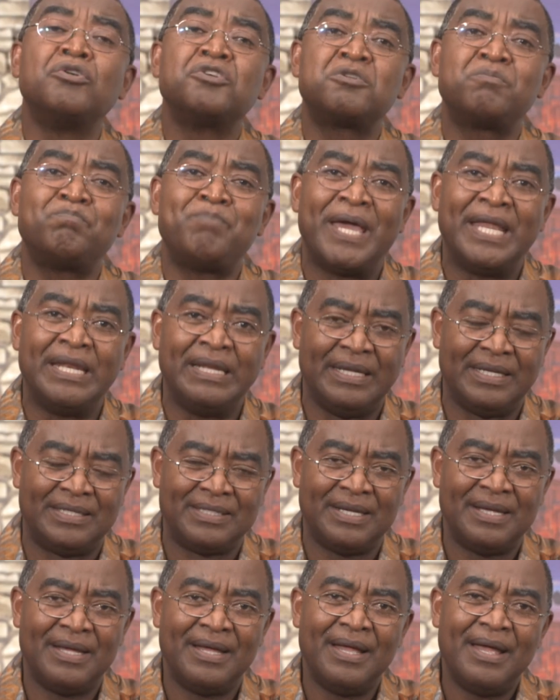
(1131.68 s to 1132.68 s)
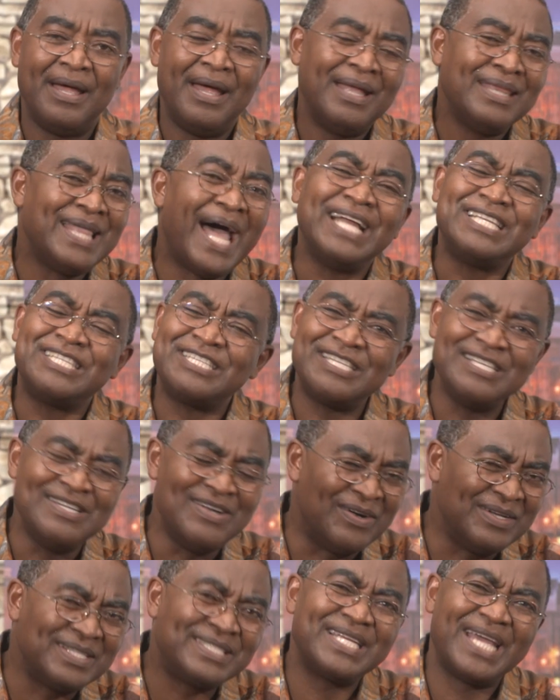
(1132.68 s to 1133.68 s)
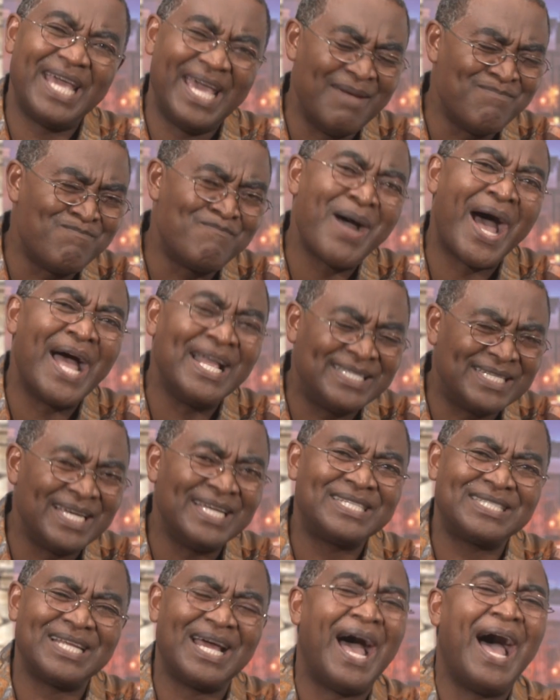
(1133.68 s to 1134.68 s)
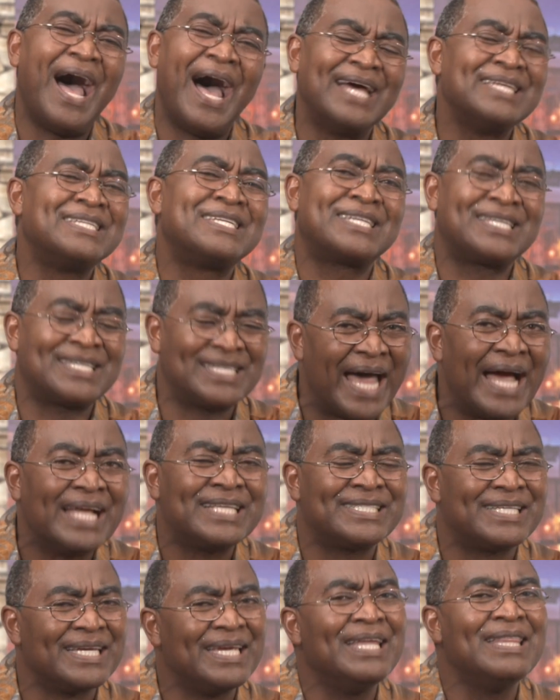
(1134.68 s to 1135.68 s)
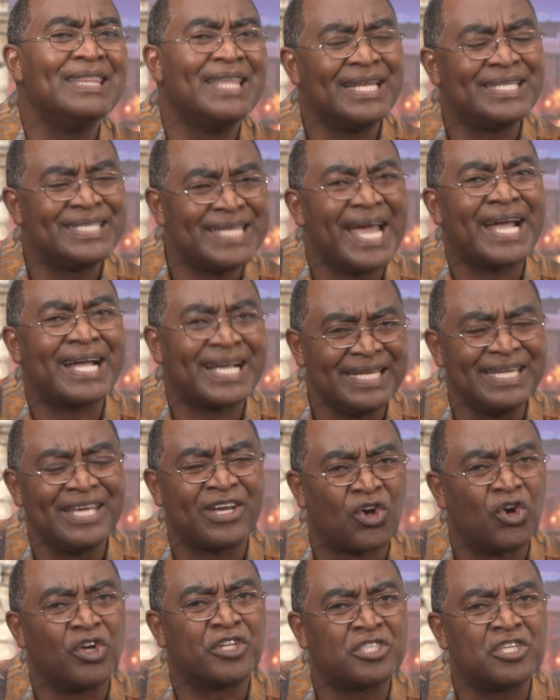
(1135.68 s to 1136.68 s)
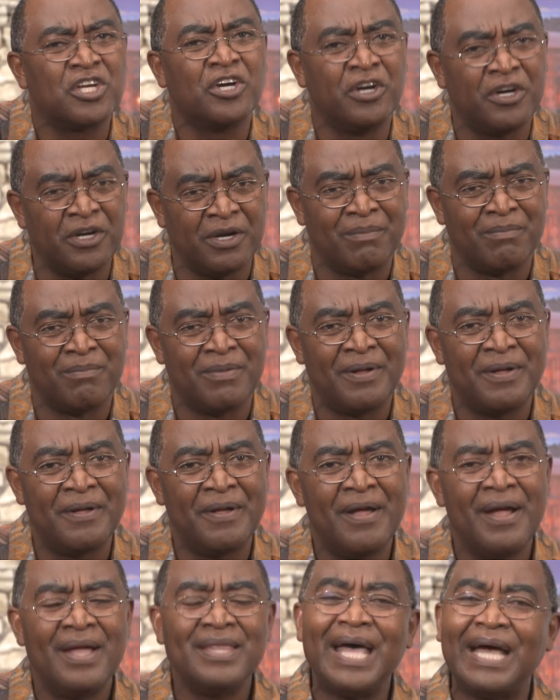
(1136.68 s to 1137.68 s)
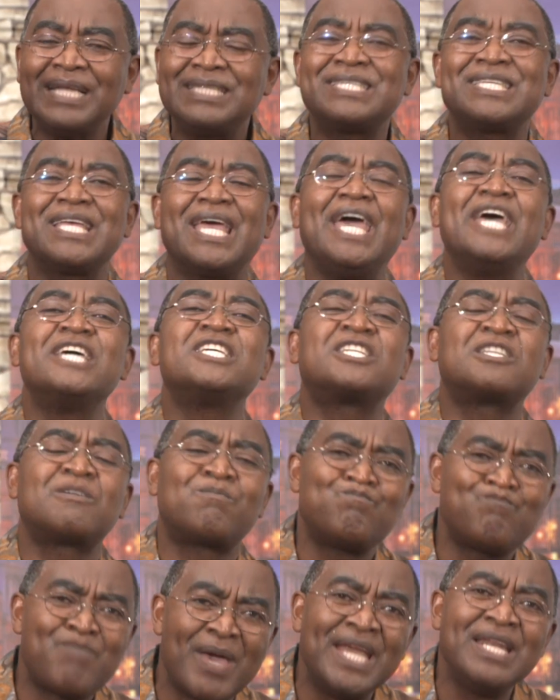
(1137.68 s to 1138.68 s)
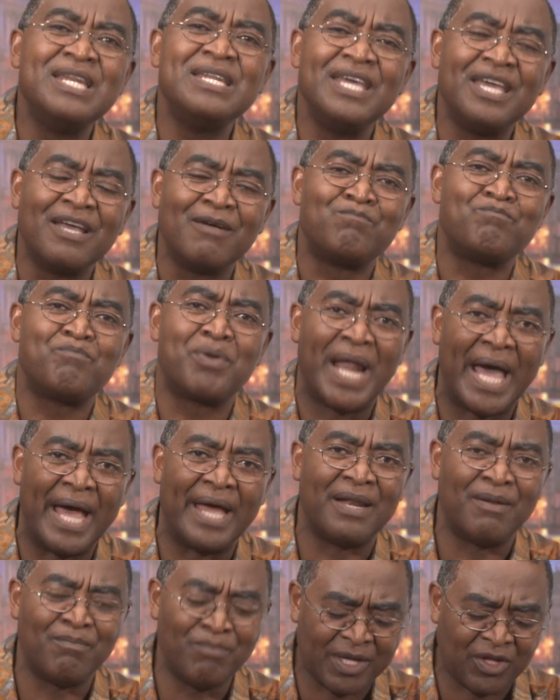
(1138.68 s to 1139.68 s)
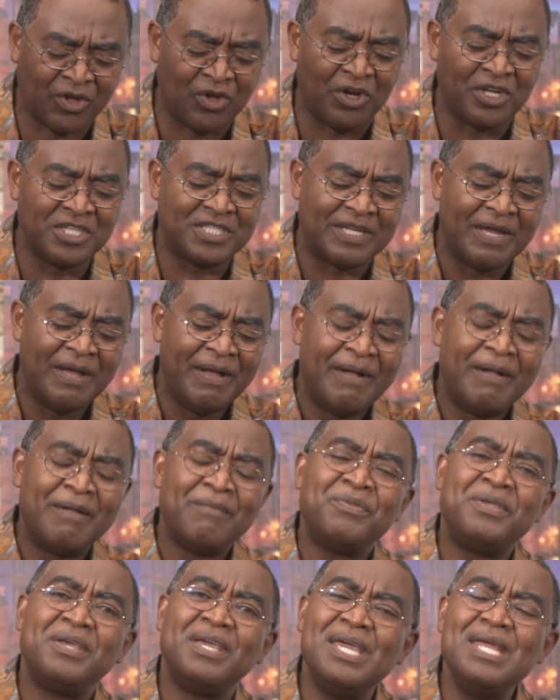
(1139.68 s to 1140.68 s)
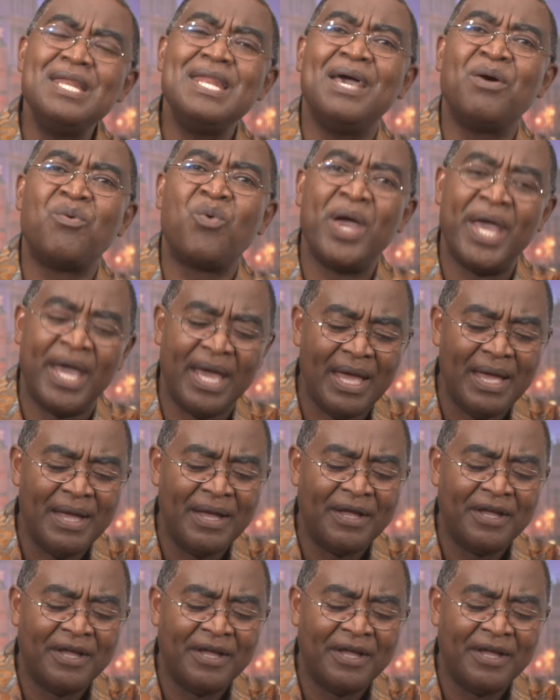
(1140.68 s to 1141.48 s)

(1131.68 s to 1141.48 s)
spend it. That's not a budget as such in the technical term. That's a spending plan, because in a way,